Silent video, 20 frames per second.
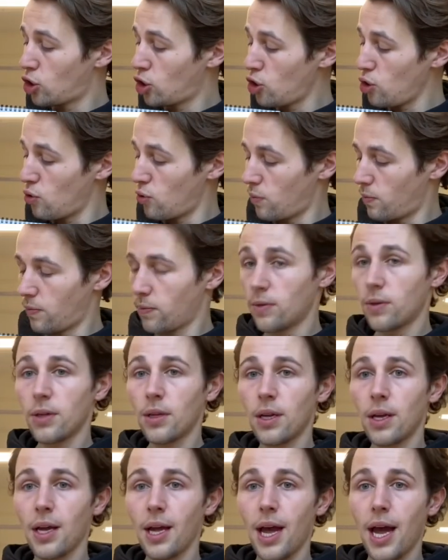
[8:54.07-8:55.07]
two
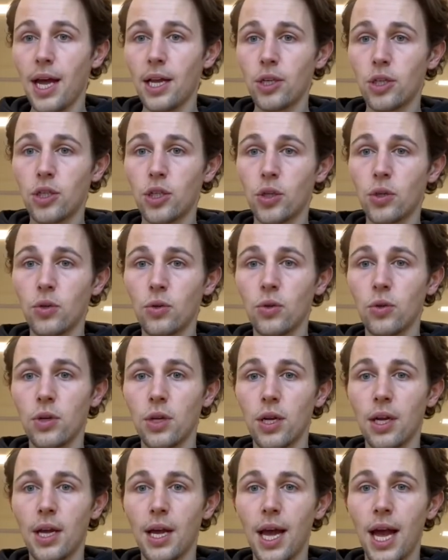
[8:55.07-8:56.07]
and two
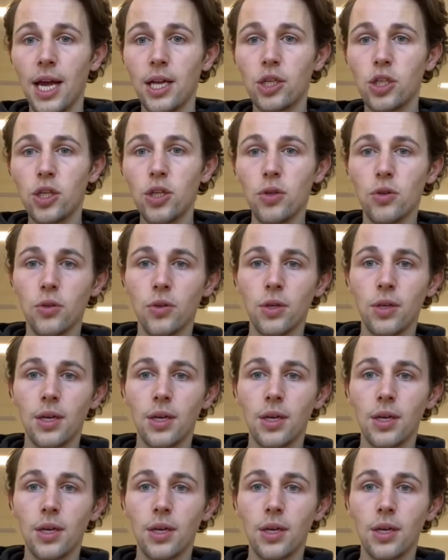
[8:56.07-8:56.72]
and two.